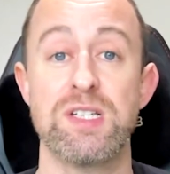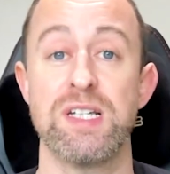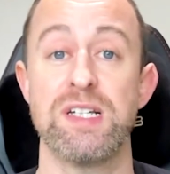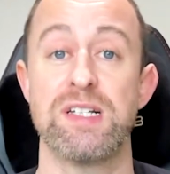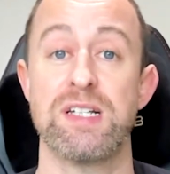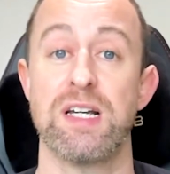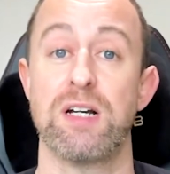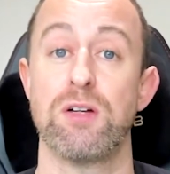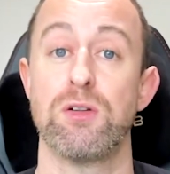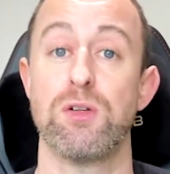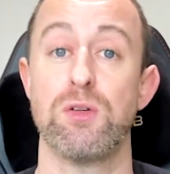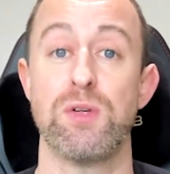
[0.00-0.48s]

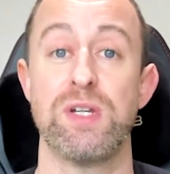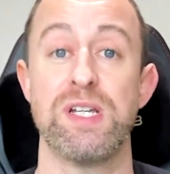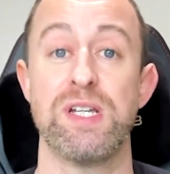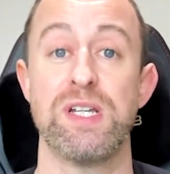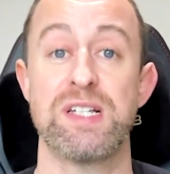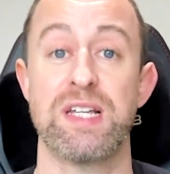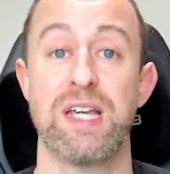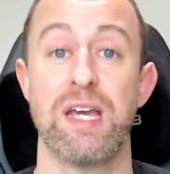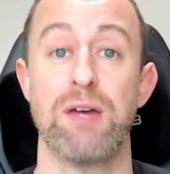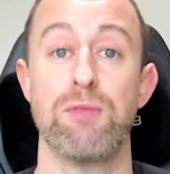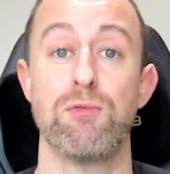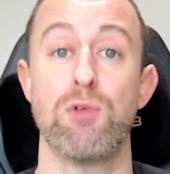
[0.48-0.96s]
detail you'll need
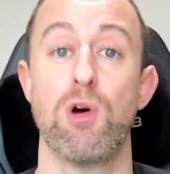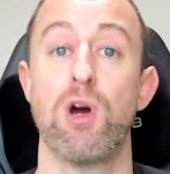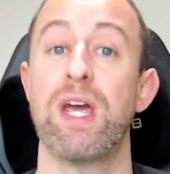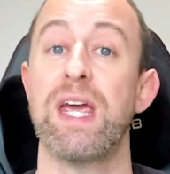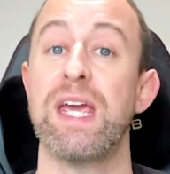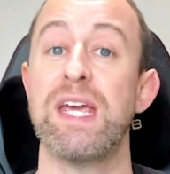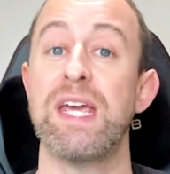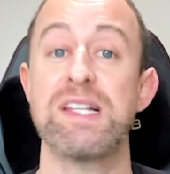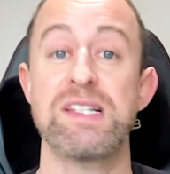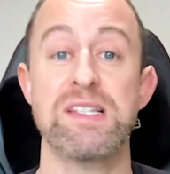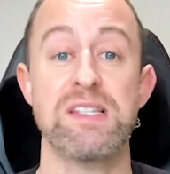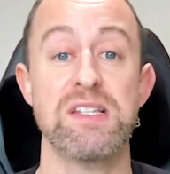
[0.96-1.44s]
to get right
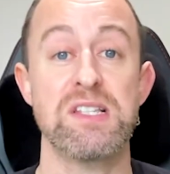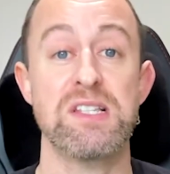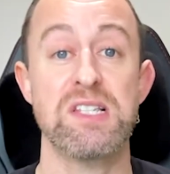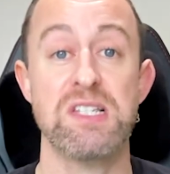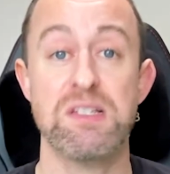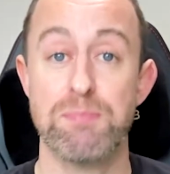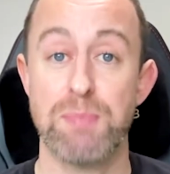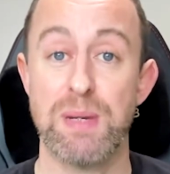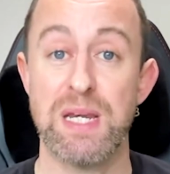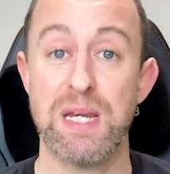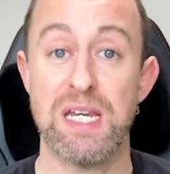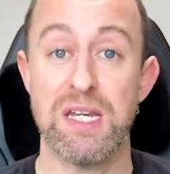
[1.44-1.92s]
is the
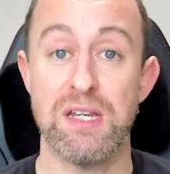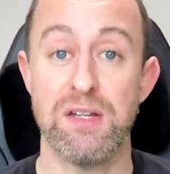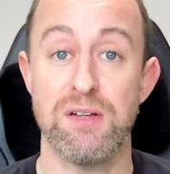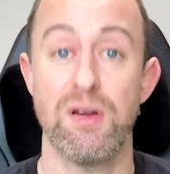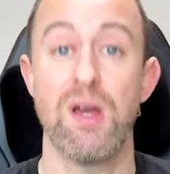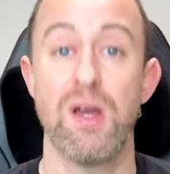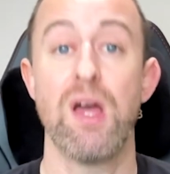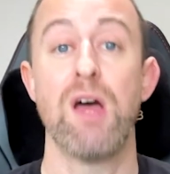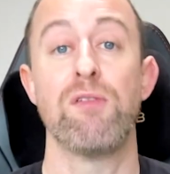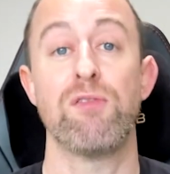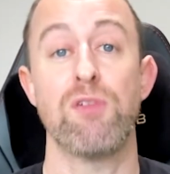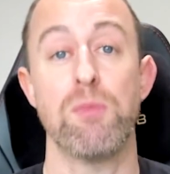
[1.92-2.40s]
speed.
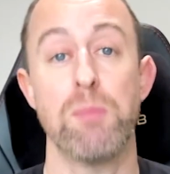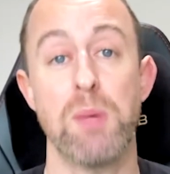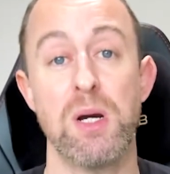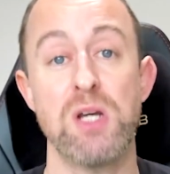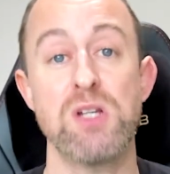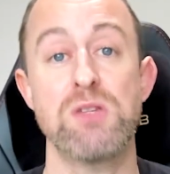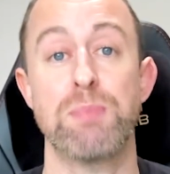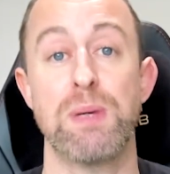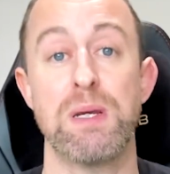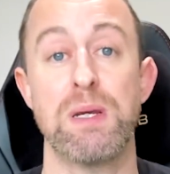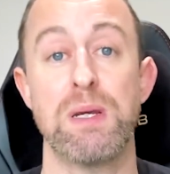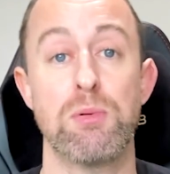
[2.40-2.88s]
For
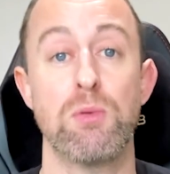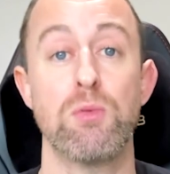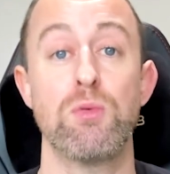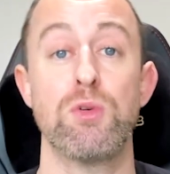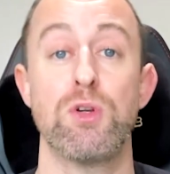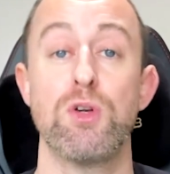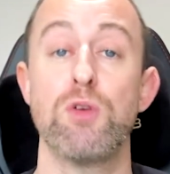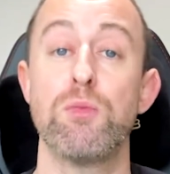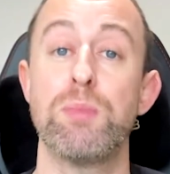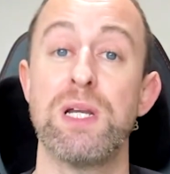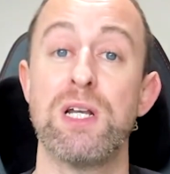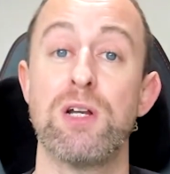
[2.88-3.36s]
most people,
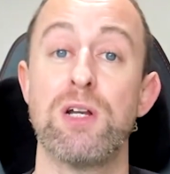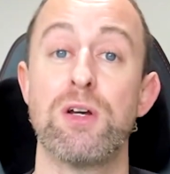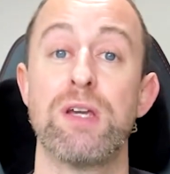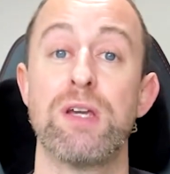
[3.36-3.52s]
you'll be